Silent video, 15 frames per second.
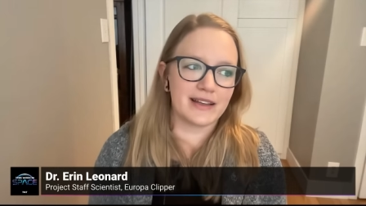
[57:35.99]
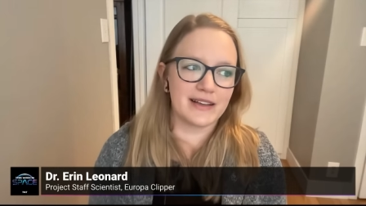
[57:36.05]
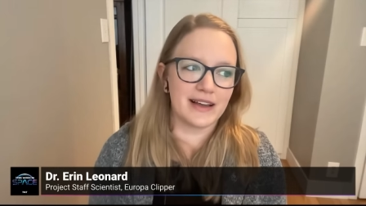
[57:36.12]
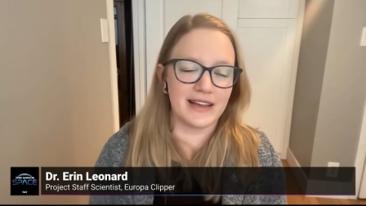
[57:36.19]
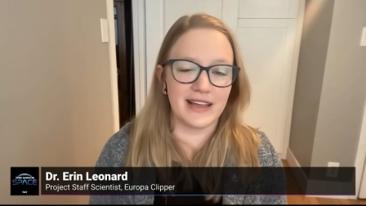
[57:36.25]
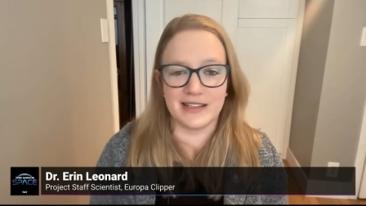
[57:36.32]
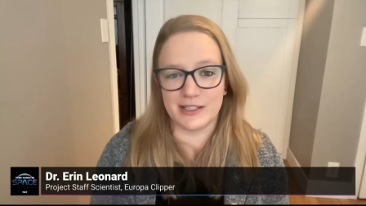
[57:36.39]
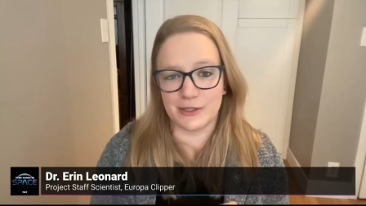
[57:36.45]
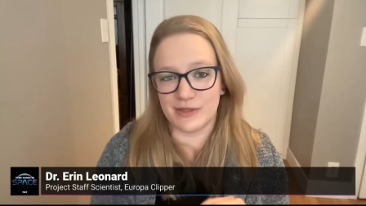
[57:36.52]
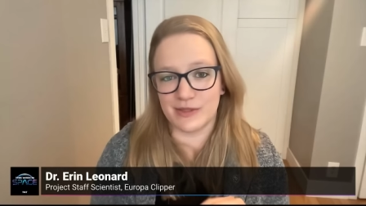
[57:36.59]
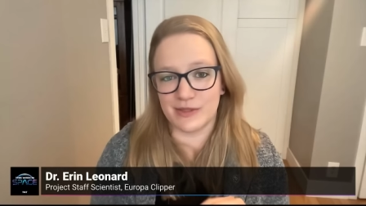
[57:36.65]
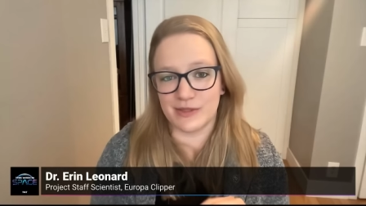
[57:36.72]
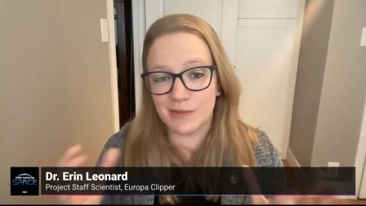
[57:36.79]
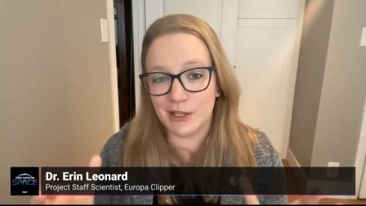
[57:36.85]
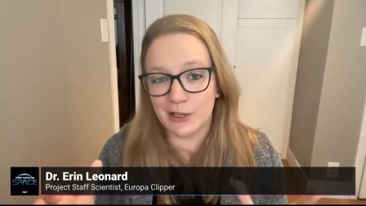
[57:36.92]
again, so
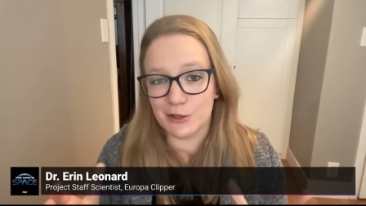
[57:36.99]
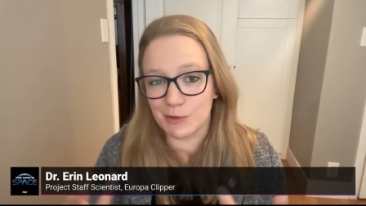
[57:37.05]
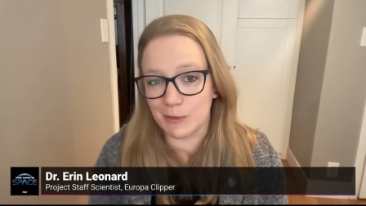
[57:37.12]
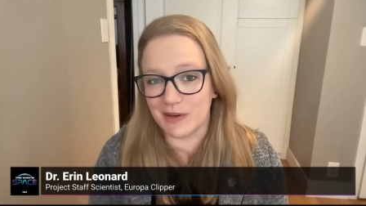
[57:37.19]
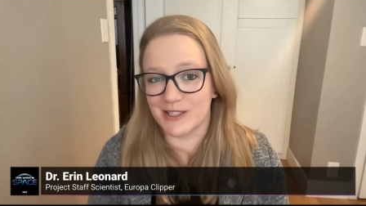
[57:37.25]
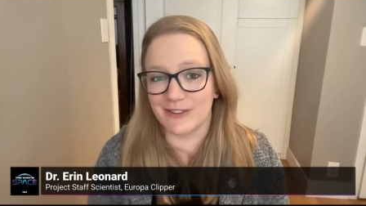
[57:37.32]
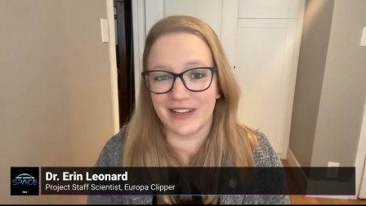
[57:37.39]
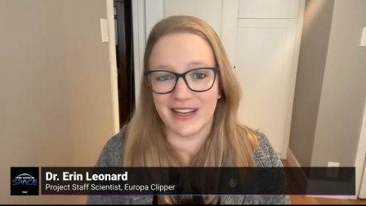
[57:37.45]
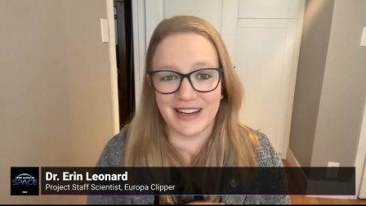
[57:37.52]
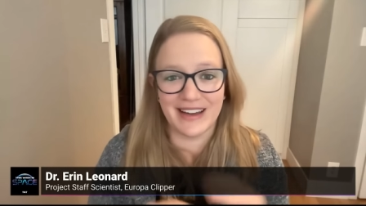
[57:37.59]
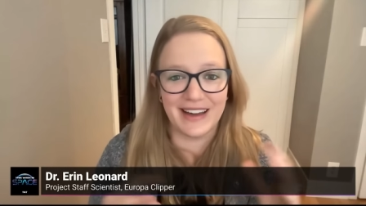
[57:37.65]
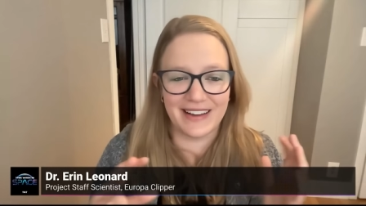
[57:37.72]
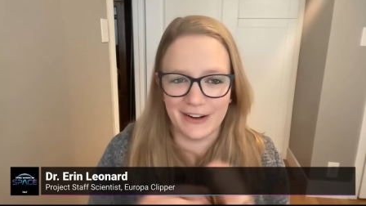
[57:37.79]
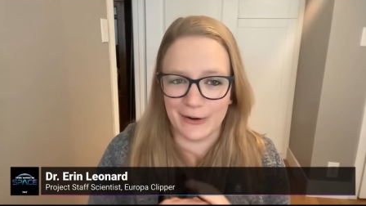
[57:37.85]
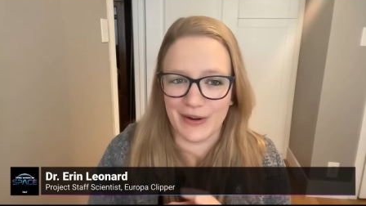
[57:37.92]
6 meters per pixel, yeah,
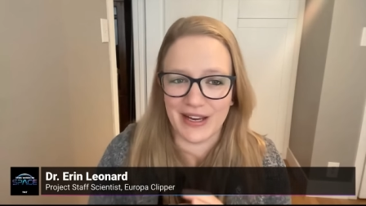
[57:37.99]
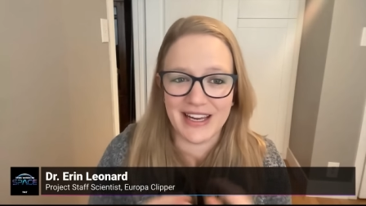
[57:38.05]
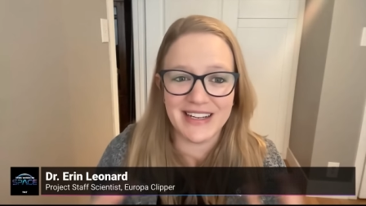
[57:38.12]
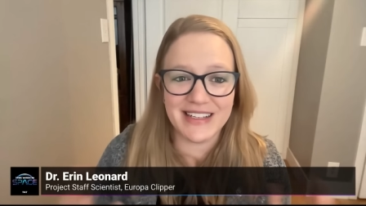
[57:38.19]
it's